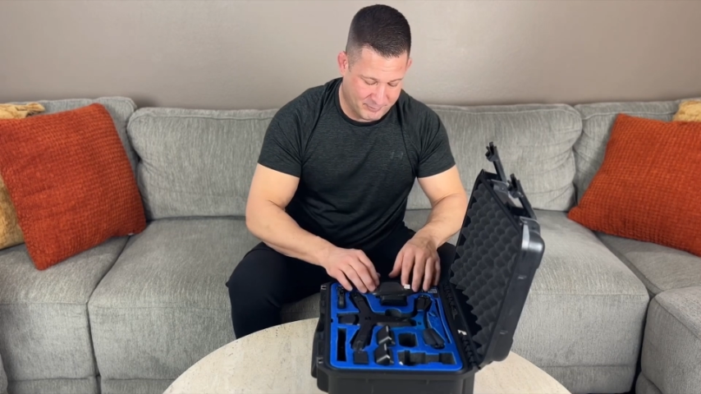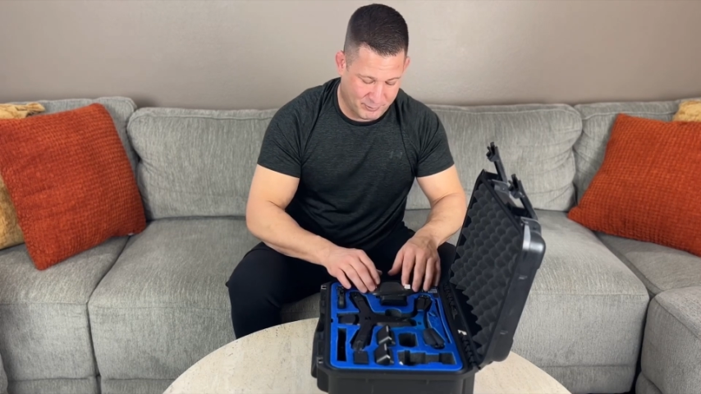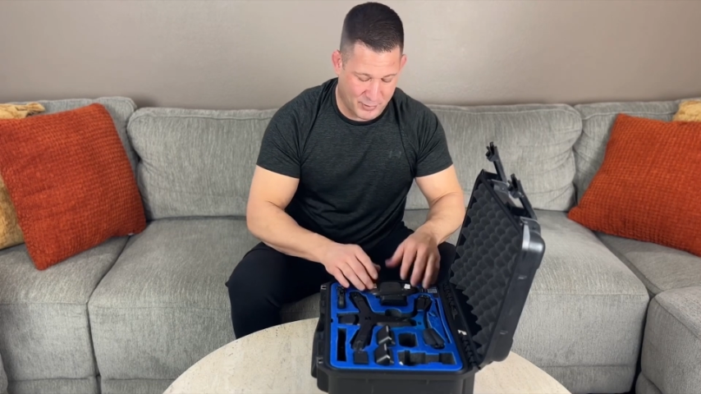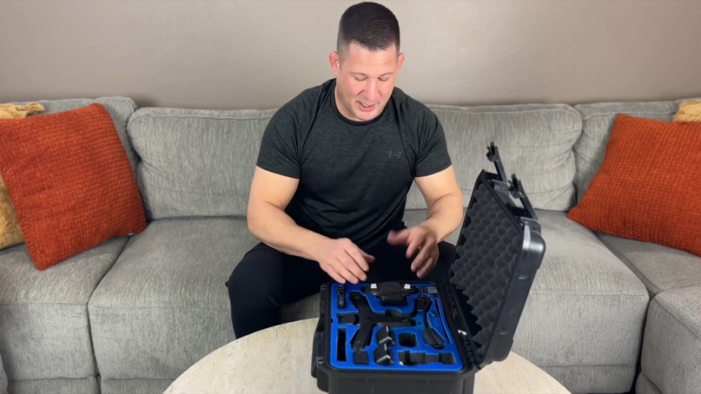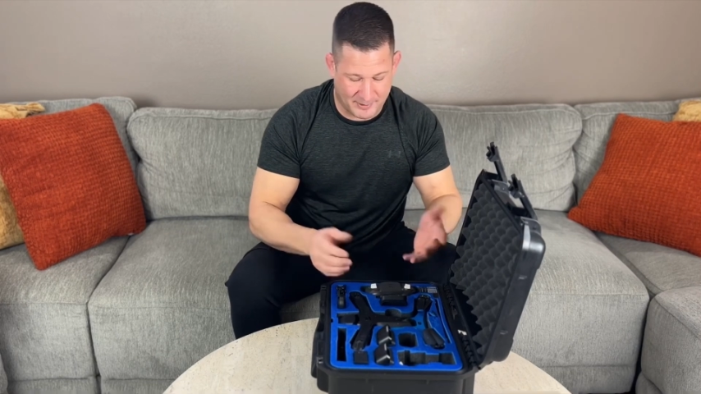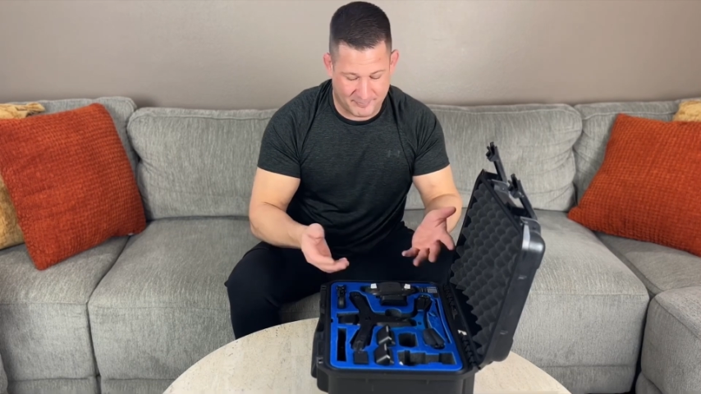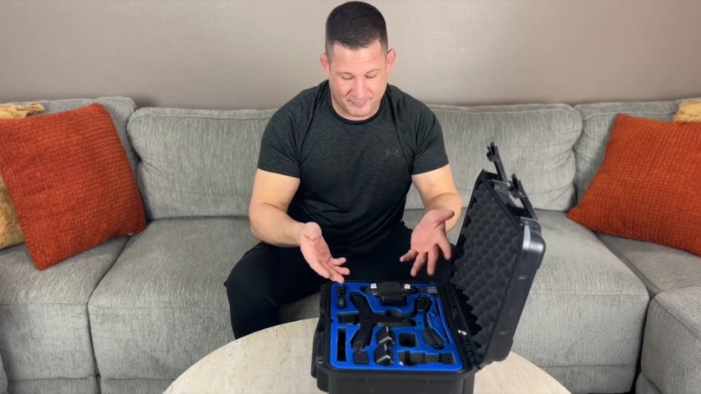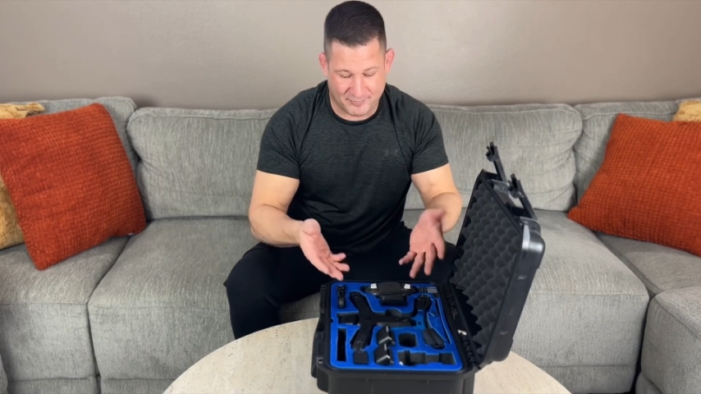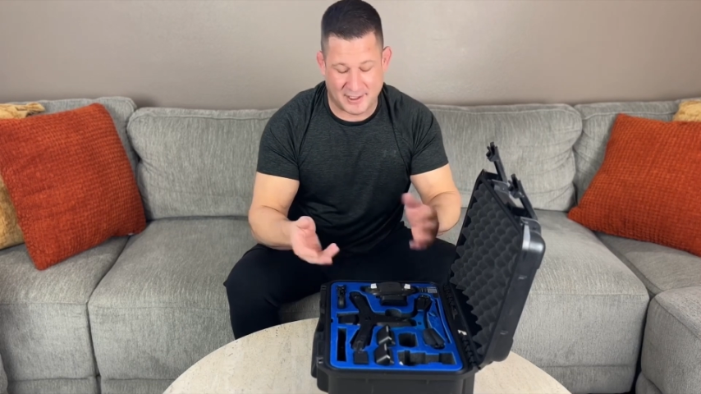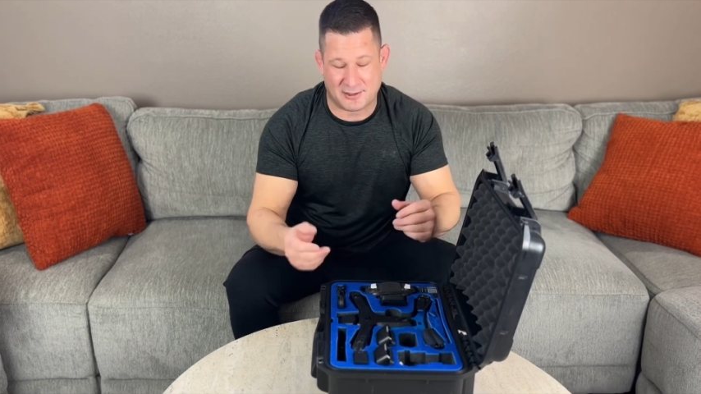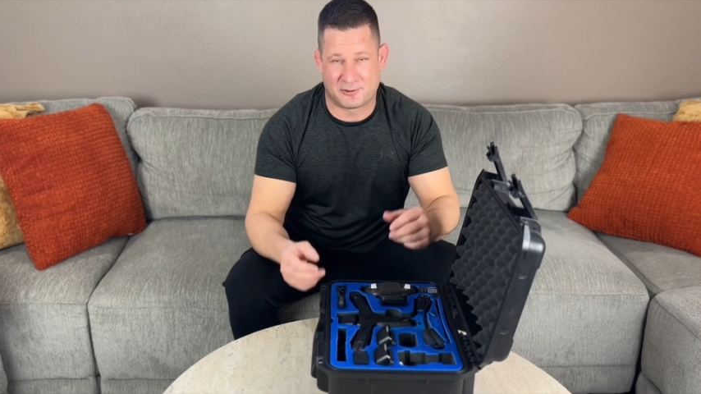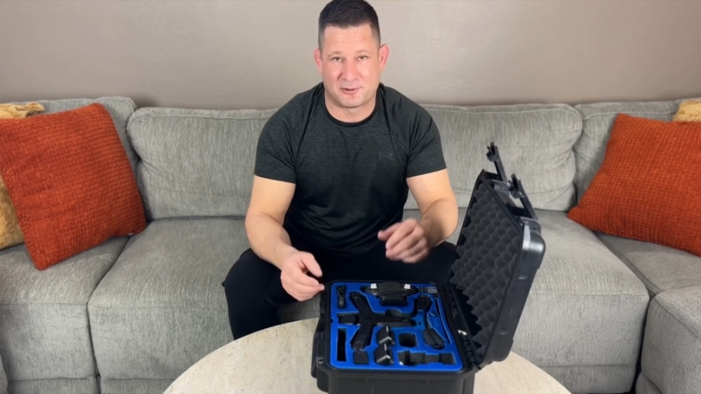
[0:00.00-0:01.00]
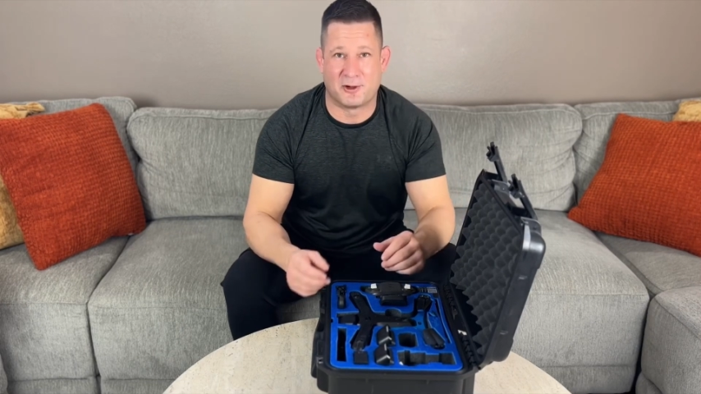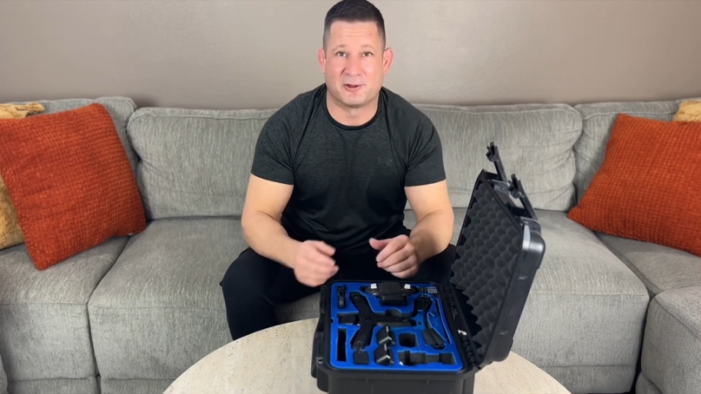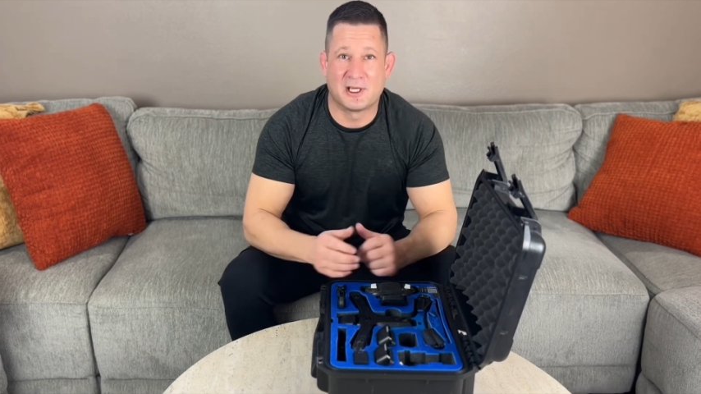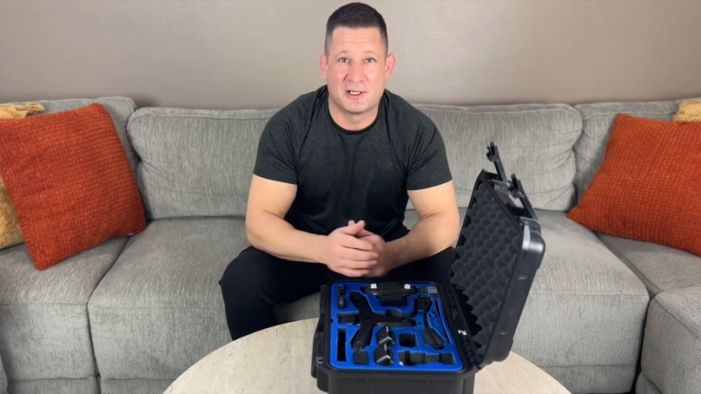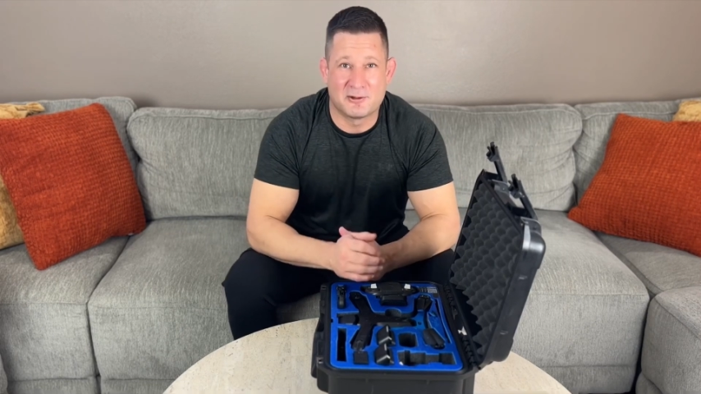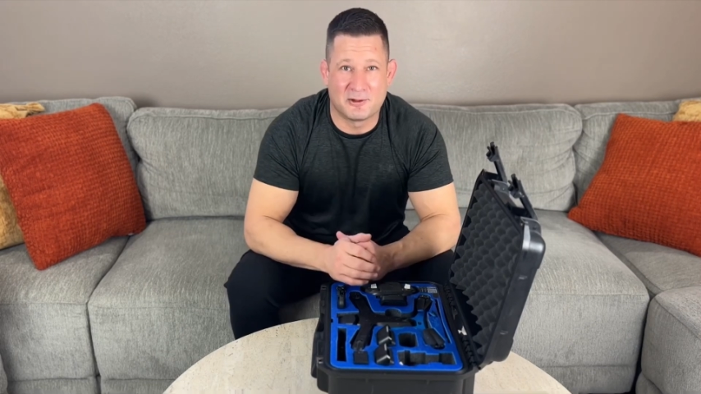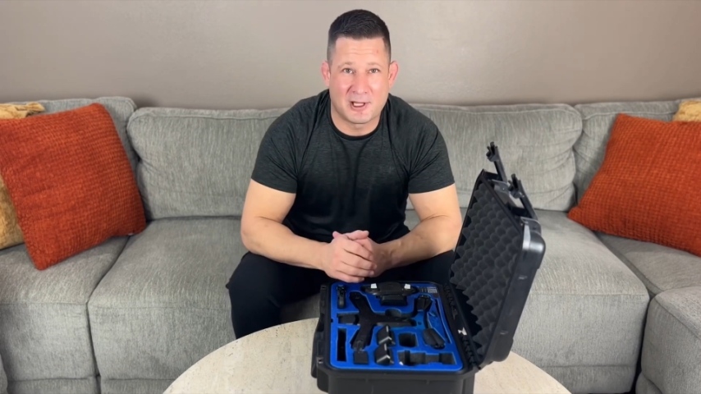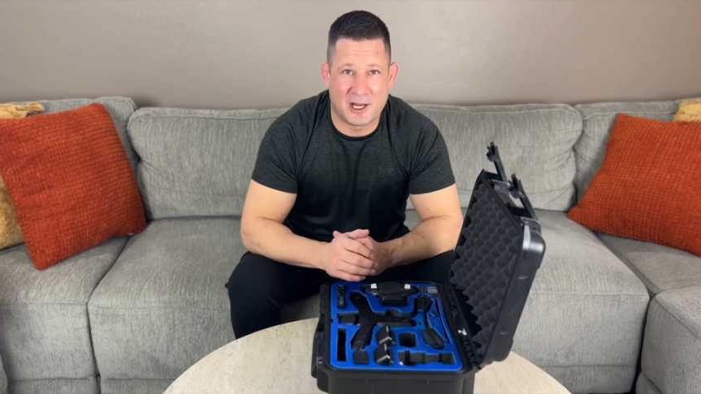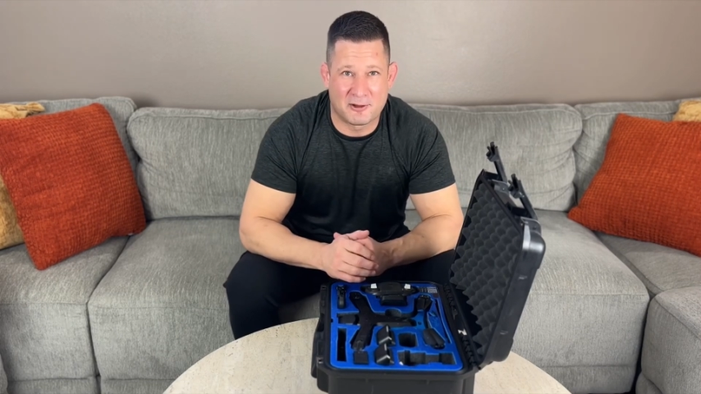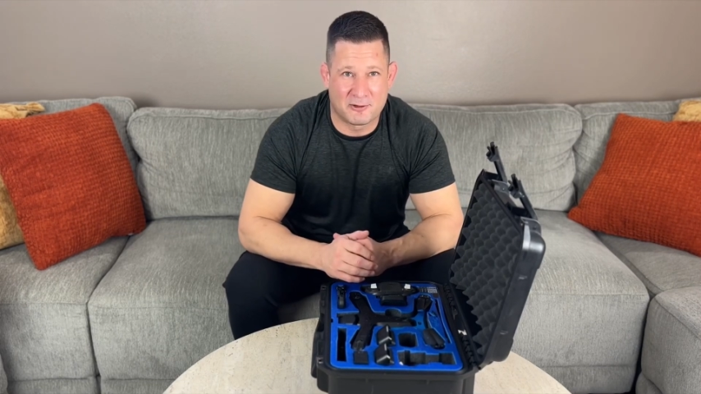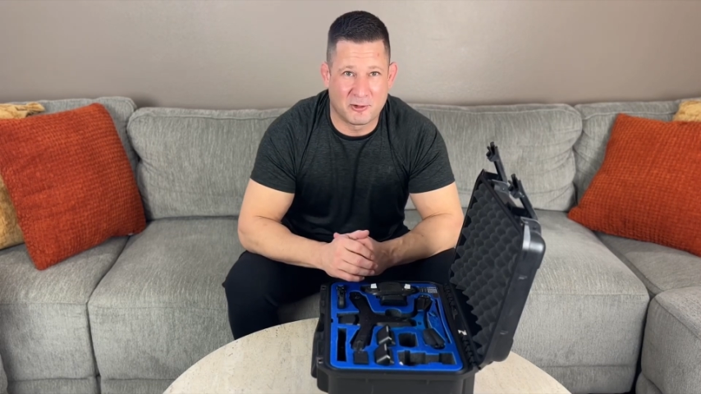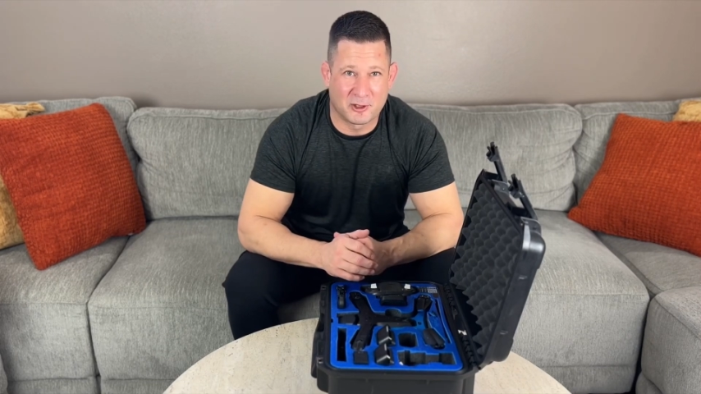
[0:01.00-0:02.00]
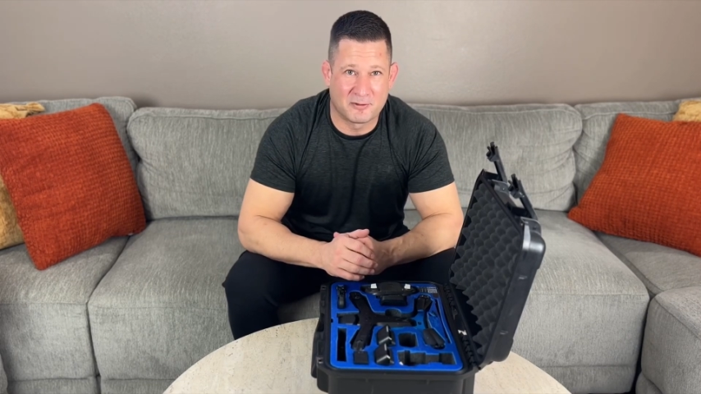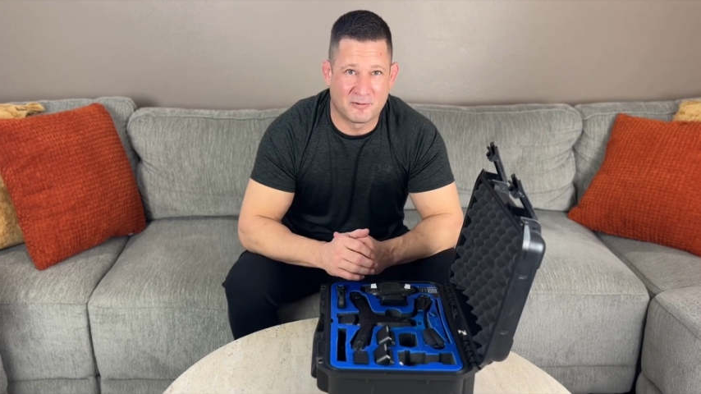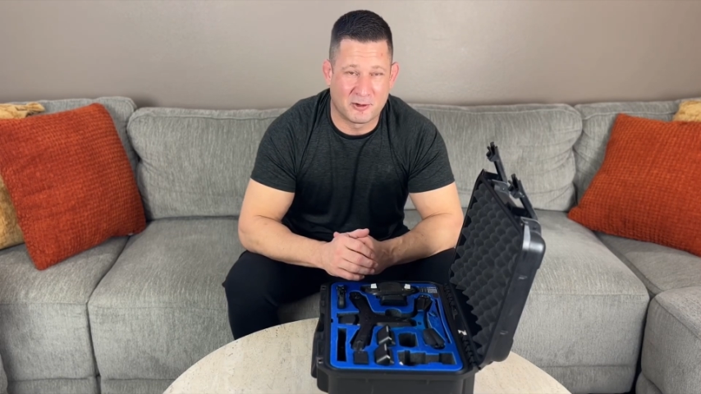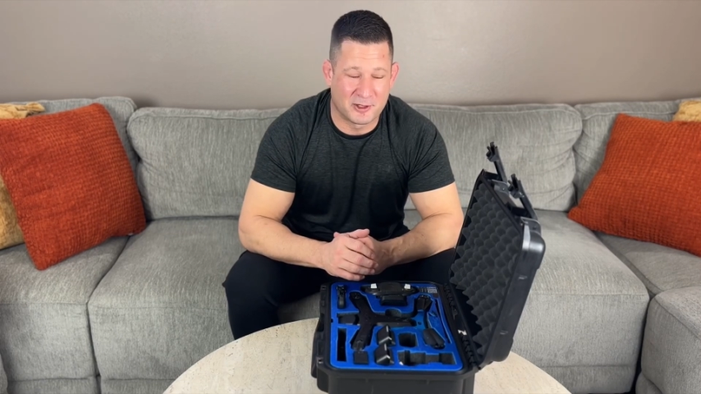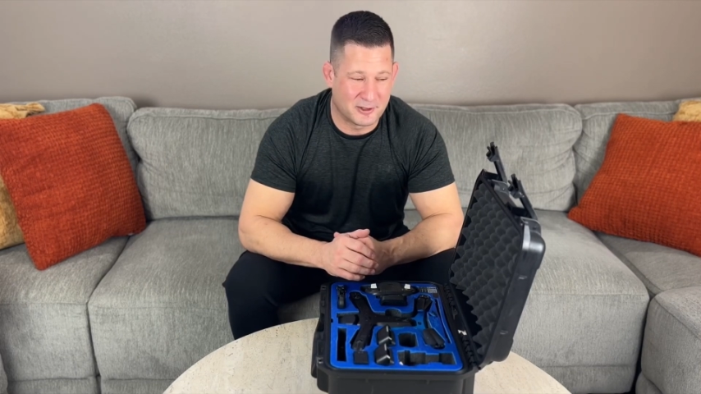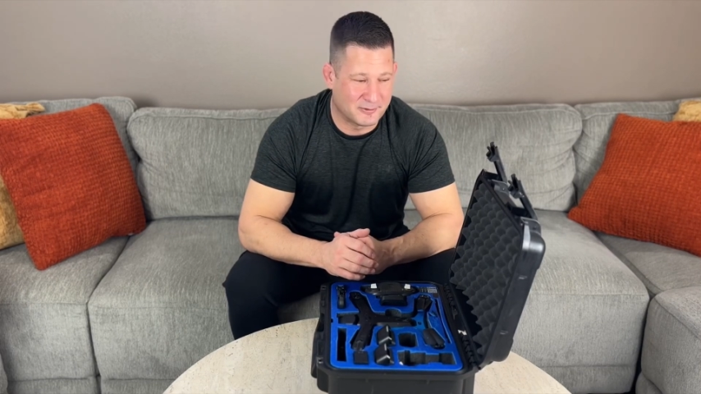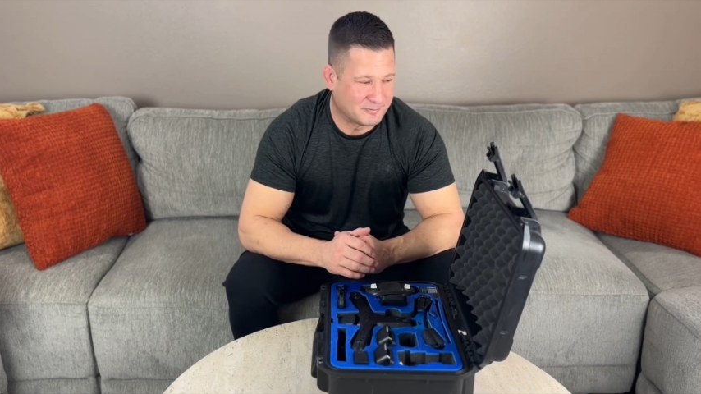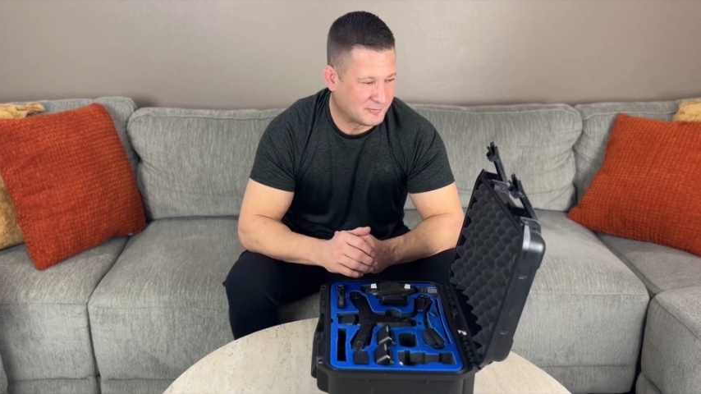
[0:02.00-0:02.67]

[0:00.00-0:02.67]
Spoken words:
but this drone can do a lot of the work for you.